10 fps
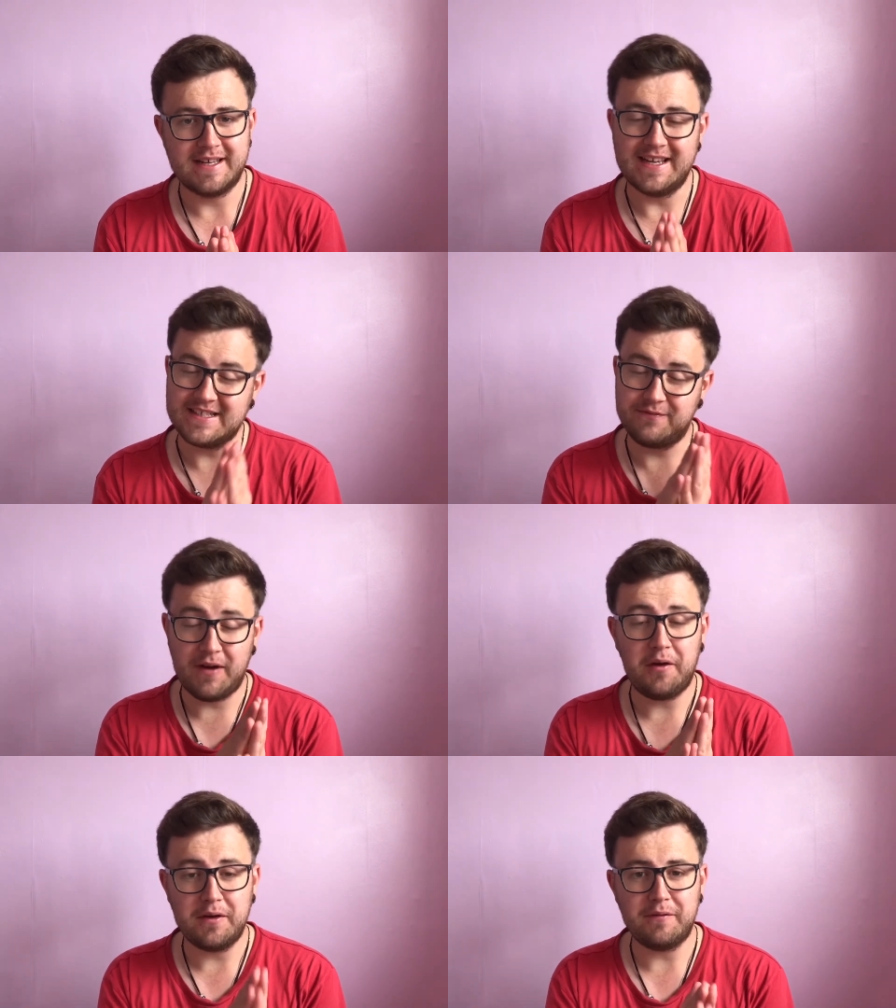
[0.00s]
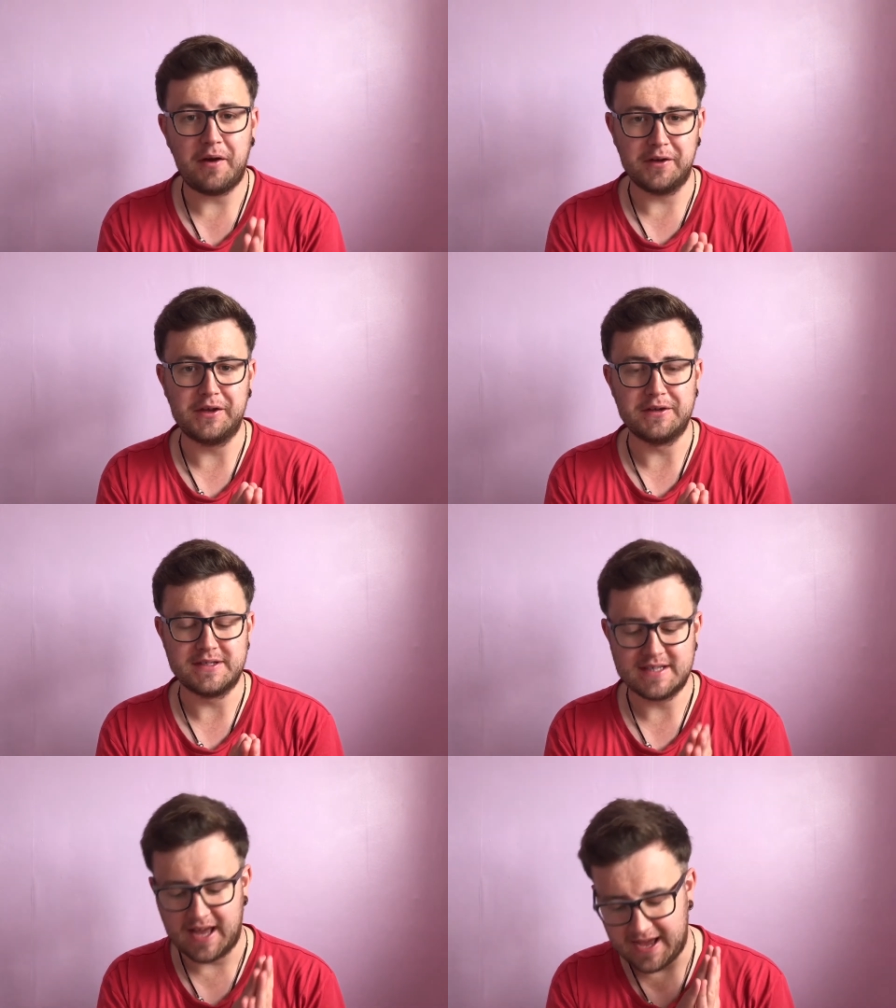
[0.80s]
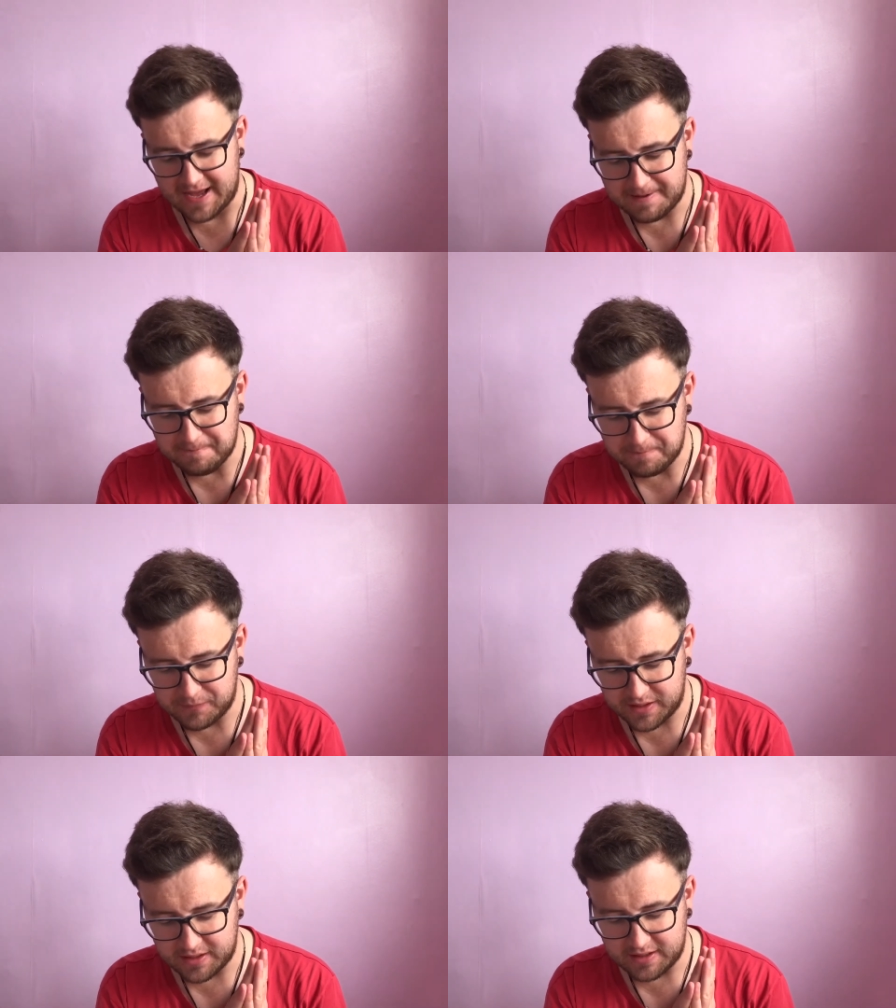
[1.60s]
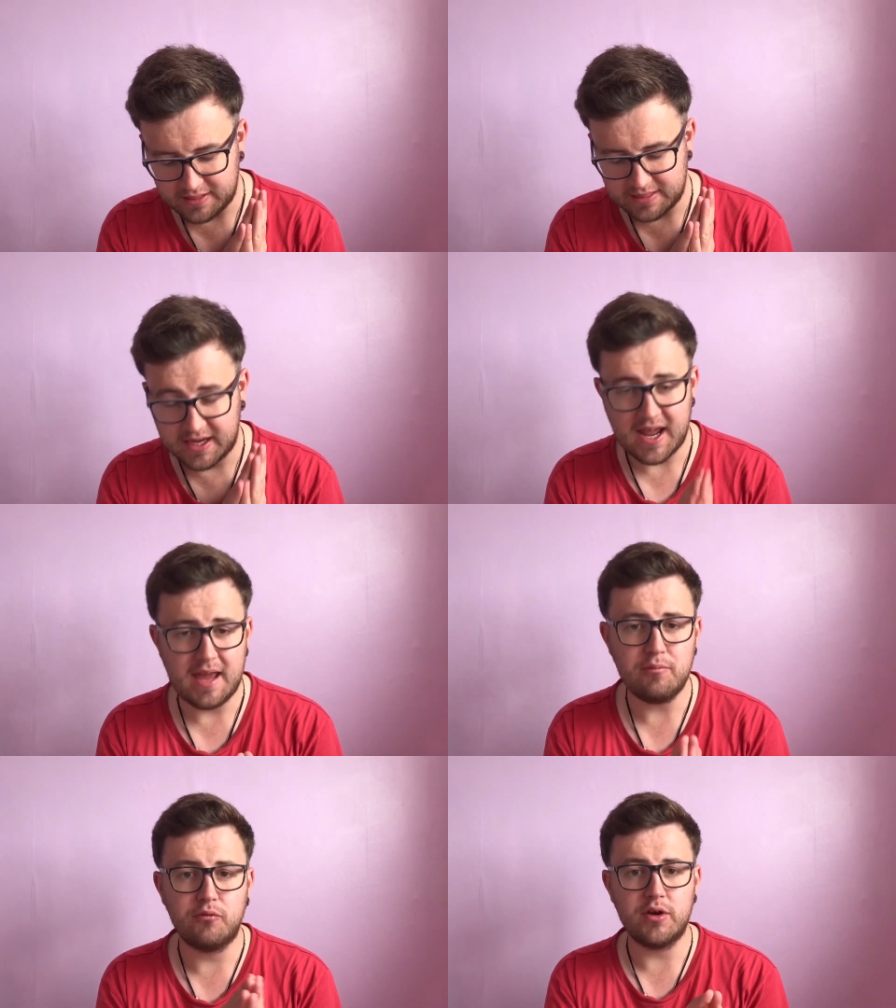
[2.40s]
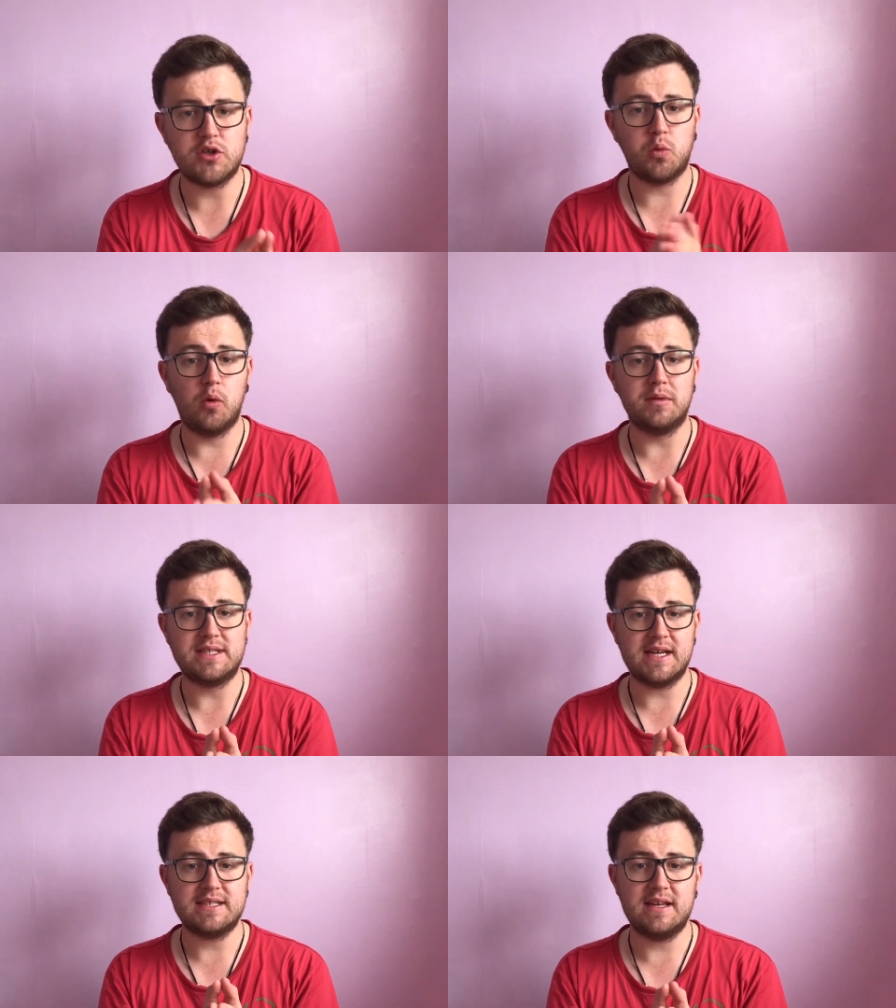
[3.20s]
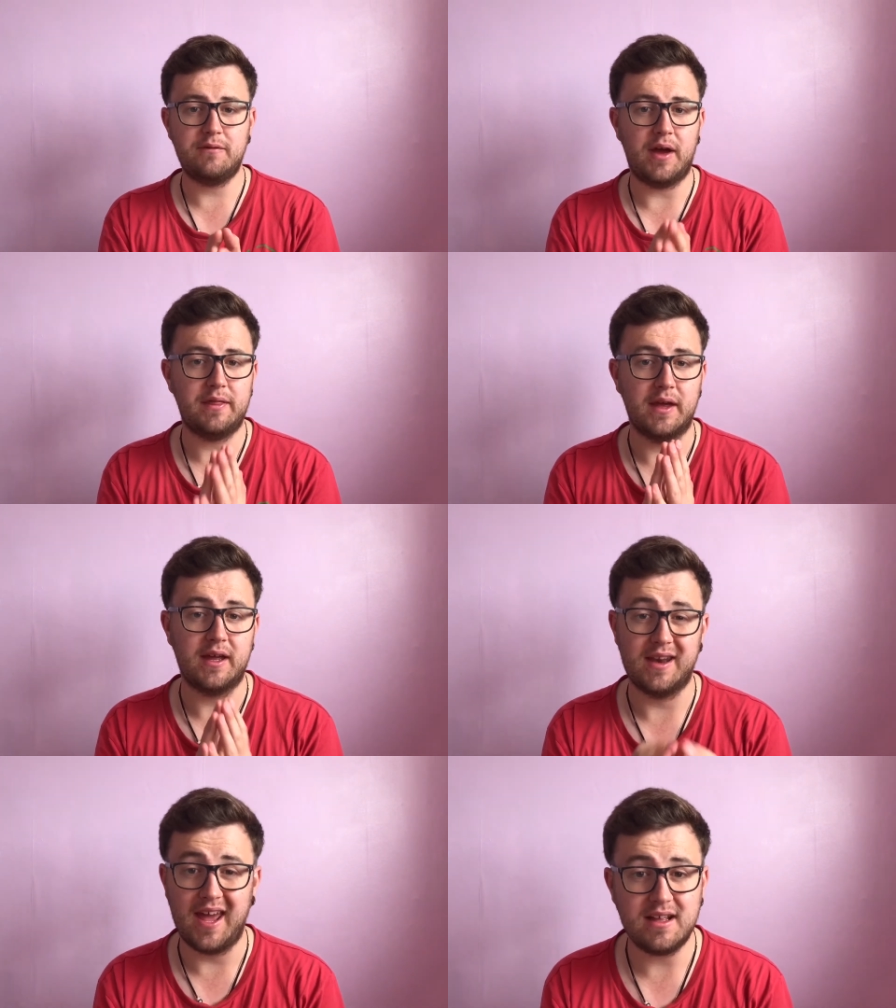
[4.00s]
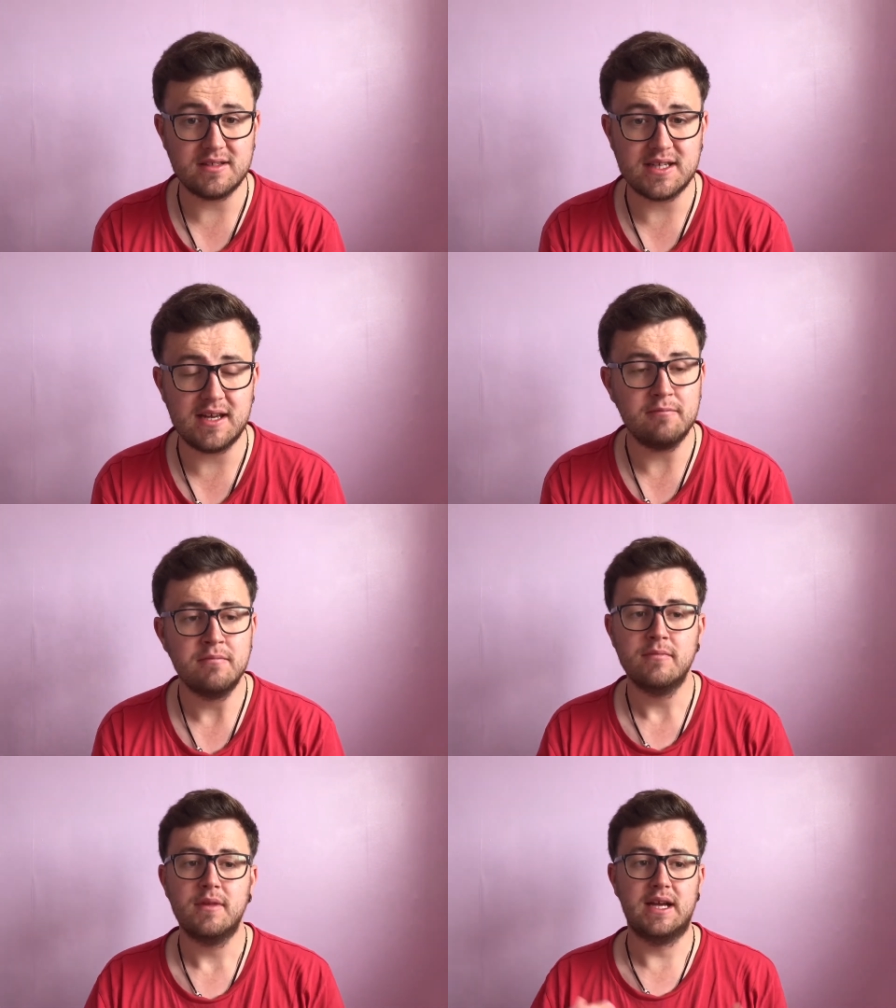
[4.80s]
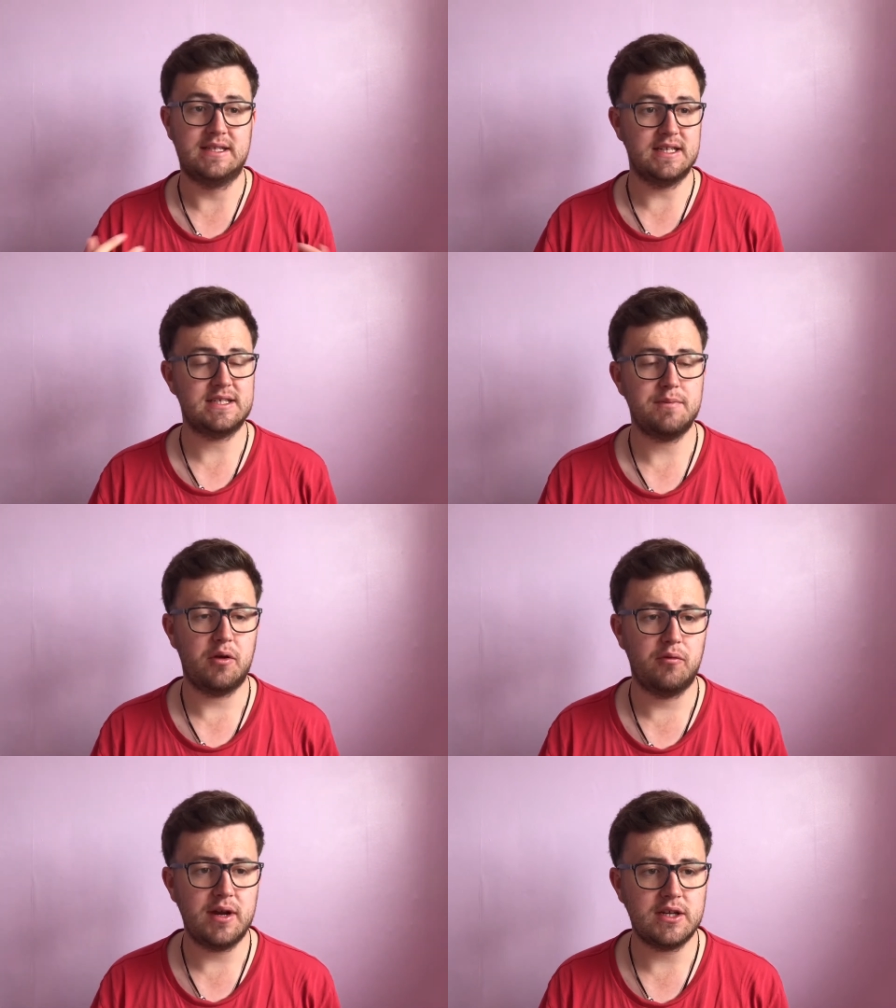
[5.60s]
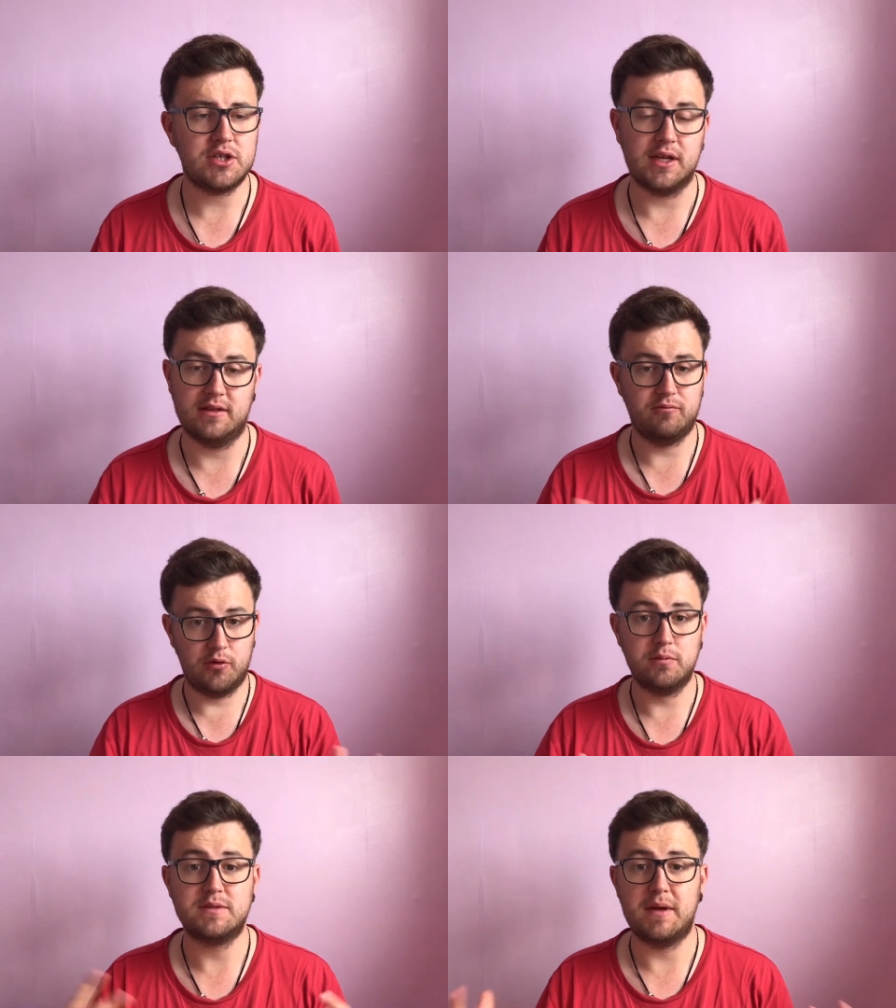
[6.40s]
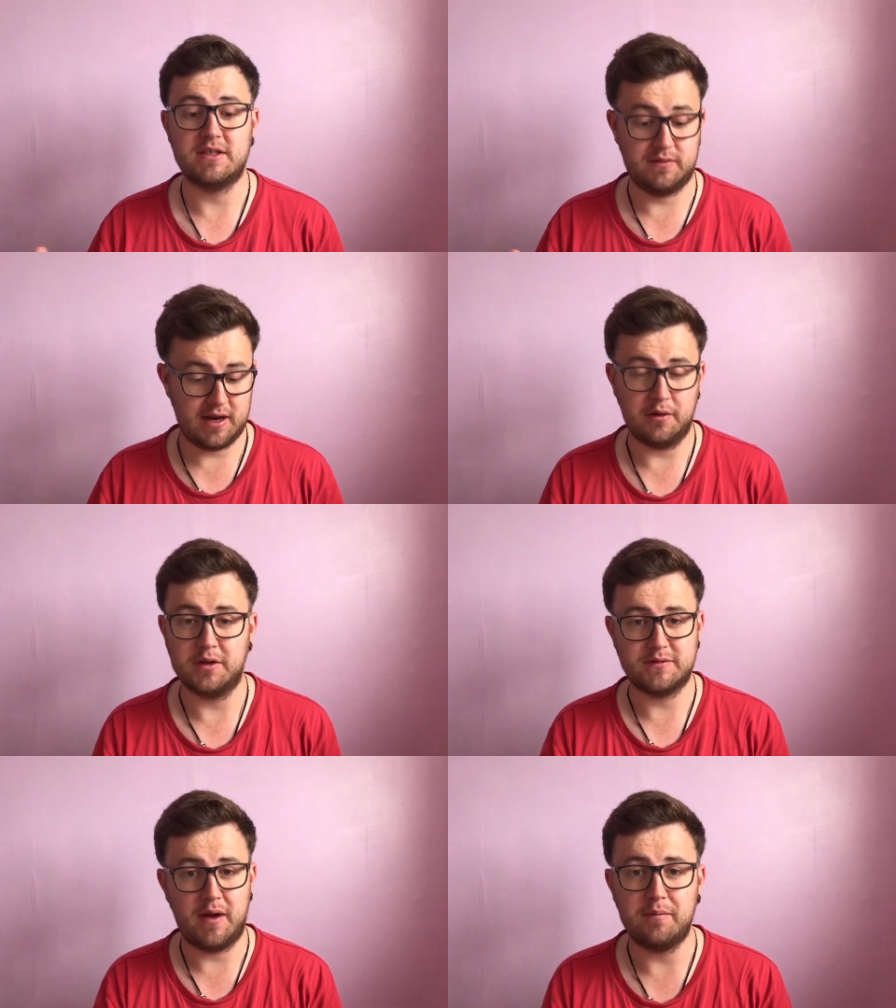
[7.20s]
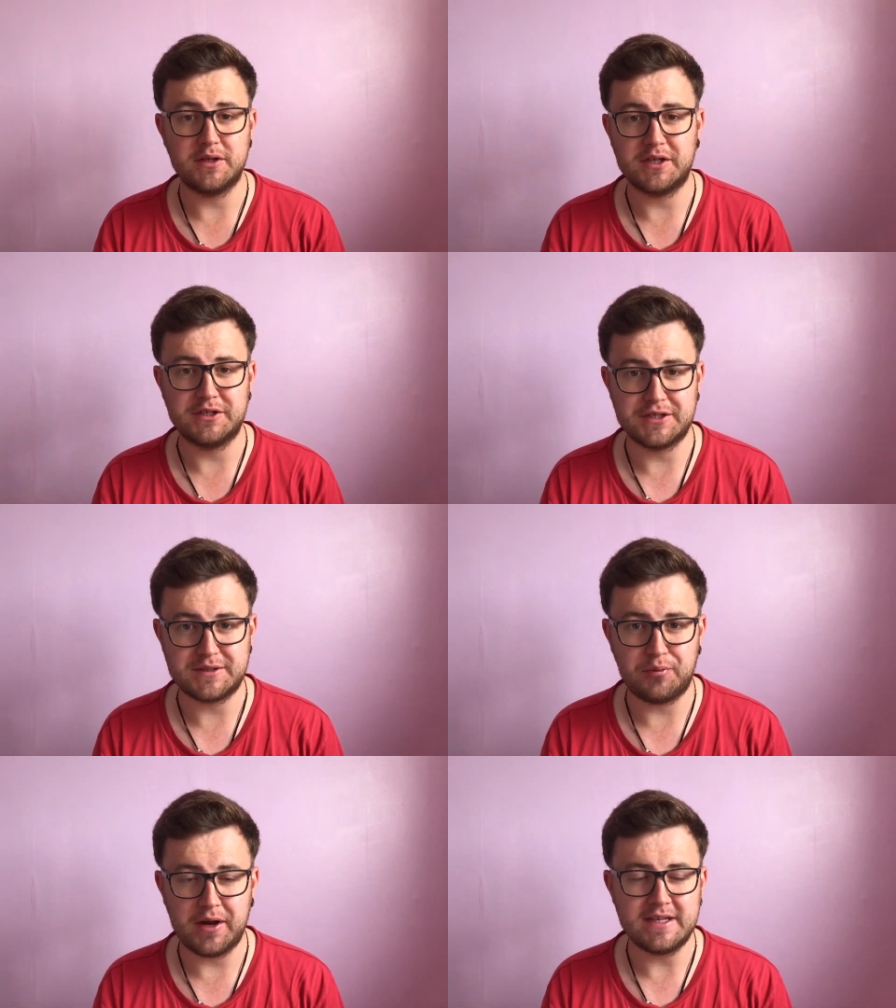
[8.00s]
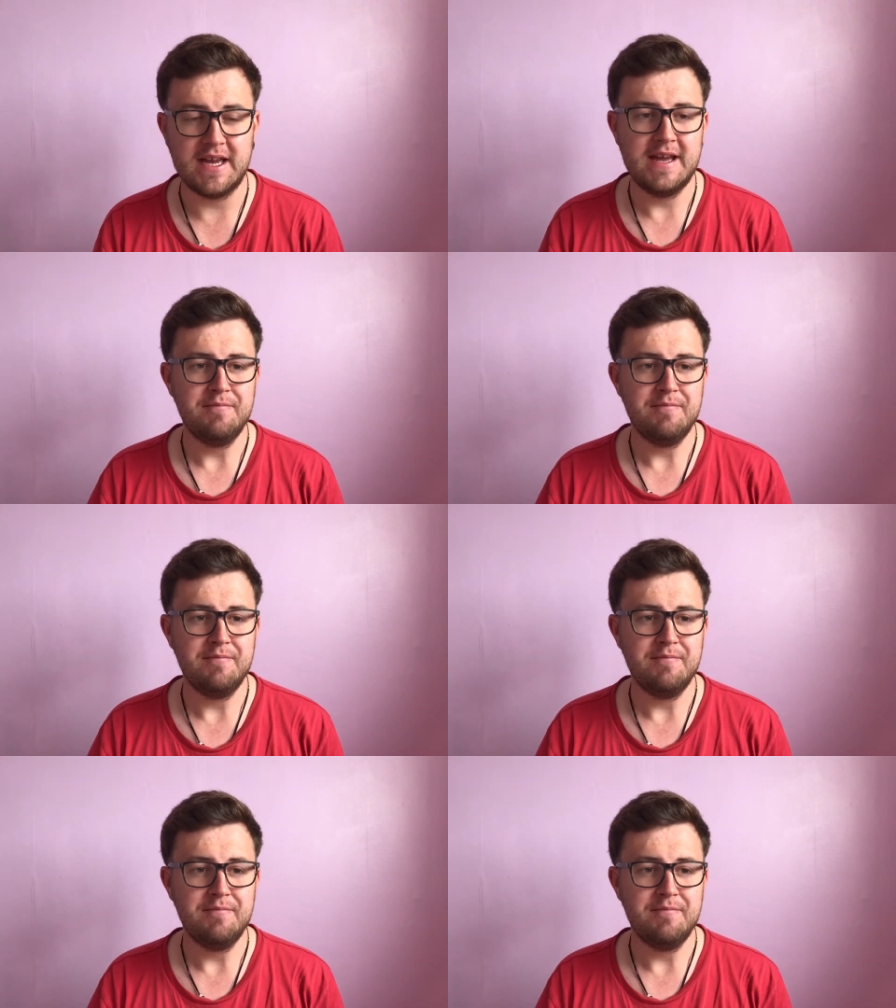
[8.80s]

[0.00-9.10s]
It's very good. The name Rich Warm Addictive, I think, nails it. It does smell rich. Like, the room smells it now because of how much I just sprayed.